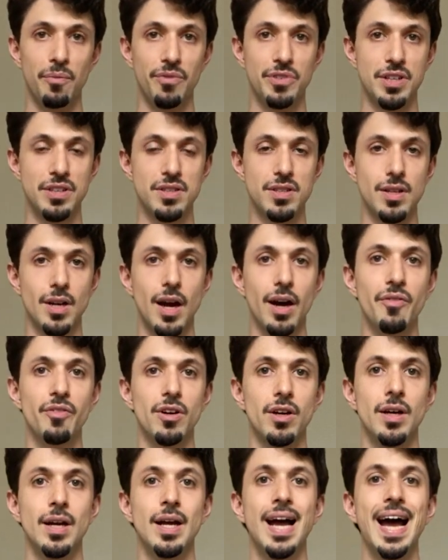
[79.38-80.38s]

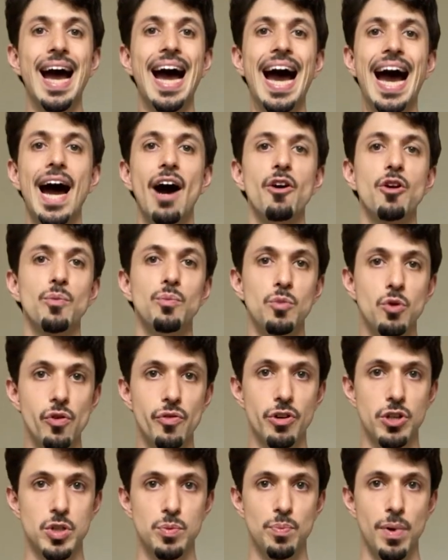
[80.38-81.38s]
discover how to move
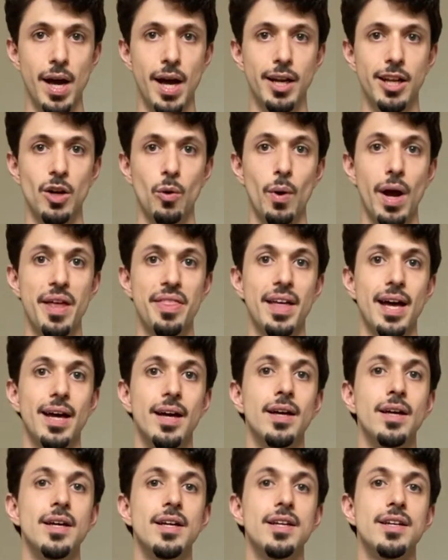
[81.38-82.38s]
your spine in a way that
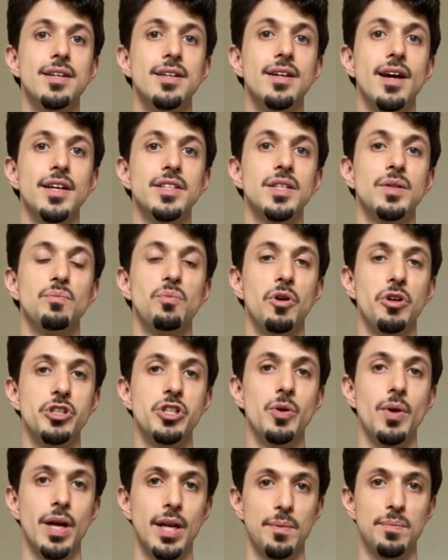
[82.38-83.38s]
doesn't put
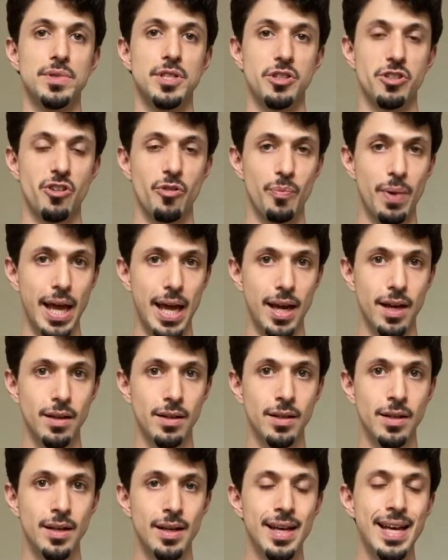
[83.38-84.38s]
you in a position of pain.